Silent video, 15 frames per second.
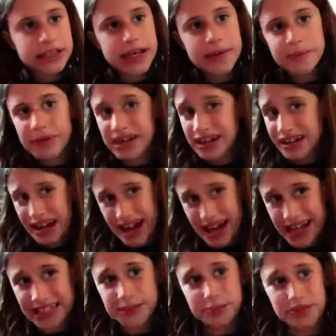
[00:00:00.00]
Like, be
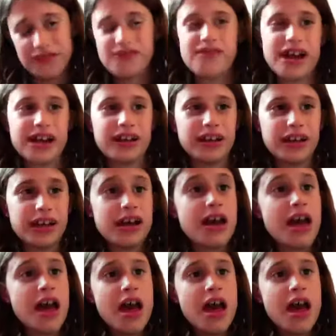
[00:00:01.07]
nice, be friendly.